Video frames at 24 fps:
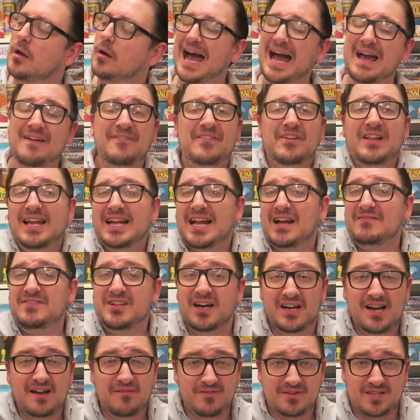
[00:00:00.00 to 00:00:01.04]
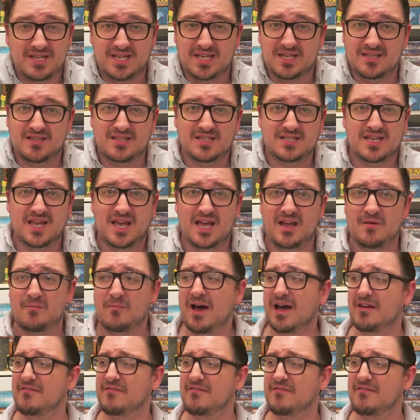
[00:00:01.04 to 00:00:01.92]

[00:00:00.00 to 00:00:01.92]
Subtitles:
I feel like I've done everything in this game.